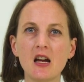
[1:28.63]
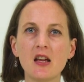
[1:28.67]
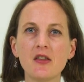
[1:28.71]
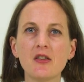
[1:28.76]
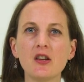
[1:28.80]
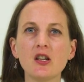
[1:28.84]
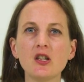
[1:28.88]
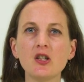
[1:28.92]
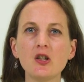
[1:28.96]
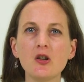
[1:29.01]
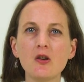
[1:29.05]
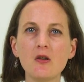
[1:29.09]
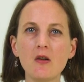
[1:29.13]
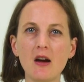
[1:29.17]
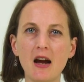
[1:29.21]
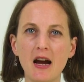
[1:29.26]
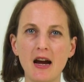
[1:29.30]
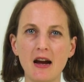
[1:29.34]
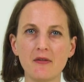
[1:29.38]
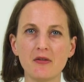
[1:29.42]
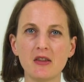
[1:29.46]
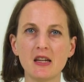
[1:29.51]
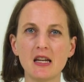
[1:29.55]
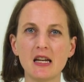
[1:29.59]
that you
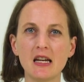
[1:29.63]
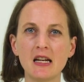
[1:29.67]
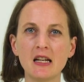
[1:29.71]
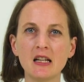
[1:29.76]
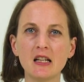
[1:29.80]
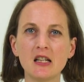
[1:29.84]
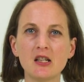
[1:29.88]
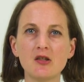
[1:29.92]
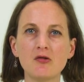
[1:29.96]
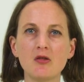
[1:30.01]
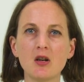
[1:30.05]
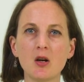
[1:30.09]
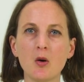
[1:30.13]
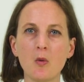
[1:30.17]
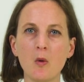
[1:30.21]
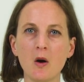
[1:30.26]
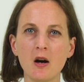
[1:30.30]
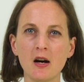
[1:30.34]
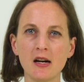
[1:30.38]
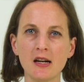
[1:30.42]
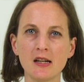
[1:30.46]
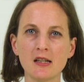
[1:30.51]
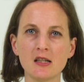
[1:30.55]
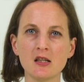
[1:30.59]
have the English
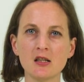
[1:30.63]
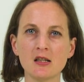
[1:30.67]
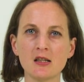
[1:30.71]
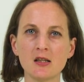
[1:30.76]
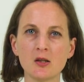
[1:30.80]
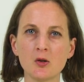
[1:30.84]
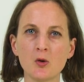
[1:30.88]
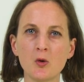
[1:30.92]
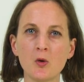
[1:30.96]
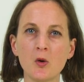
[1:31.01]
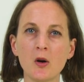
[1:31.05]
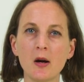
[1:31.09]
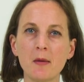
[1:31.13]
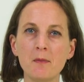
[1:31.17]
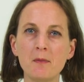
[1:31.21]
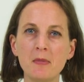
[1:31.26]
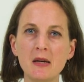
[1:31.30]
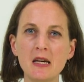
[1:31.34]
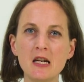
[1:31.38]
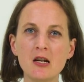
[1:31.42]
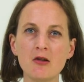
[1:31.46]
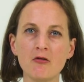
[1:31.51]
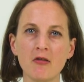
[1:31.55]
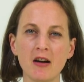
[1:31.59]
required to score a
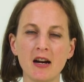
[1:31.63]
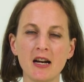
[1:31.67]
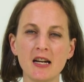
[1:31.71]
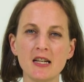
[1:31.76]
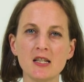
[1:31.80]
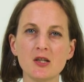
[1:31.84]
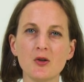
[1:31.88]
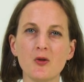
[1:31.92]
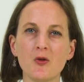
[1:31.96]
B grade